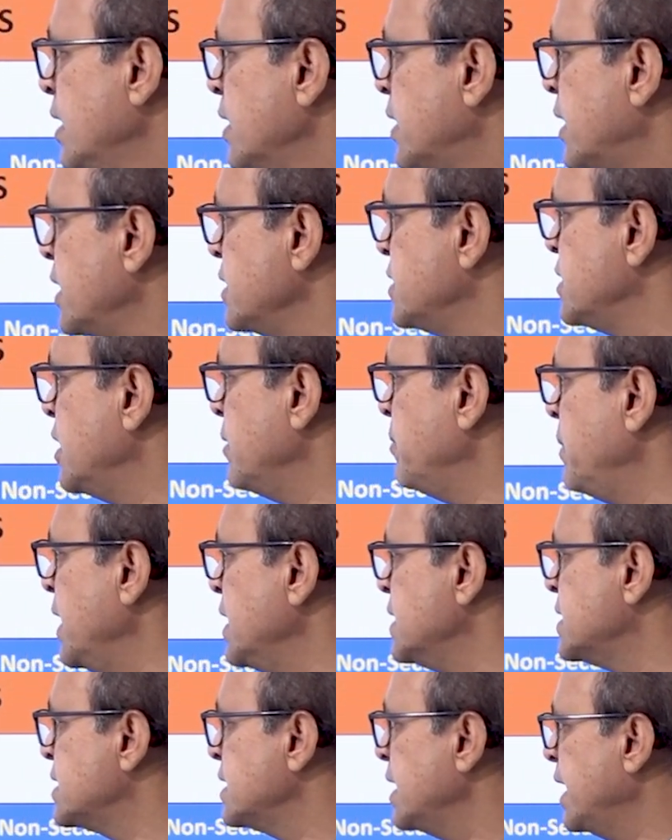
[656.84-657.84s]
treasury
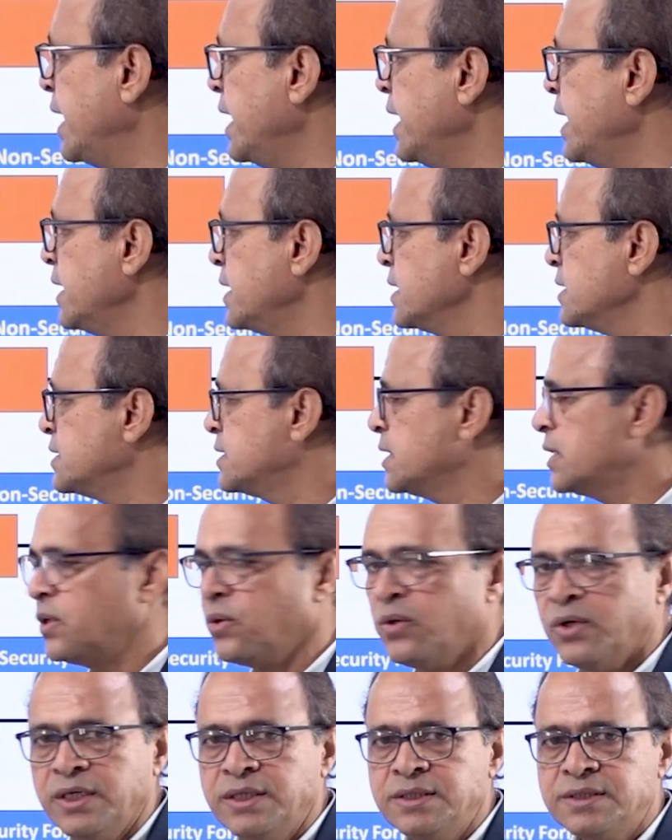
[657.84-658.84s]
bills and dated
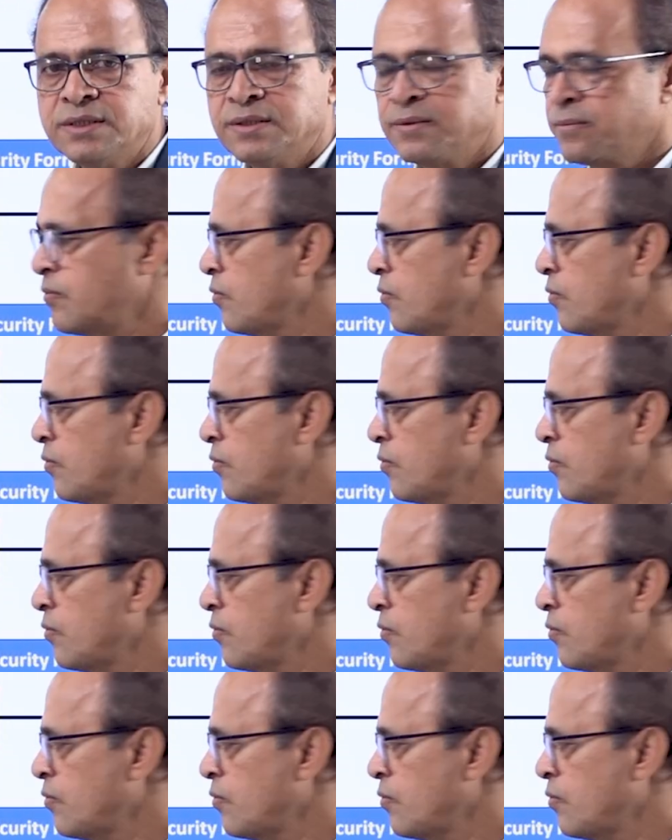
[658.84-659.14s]
securities,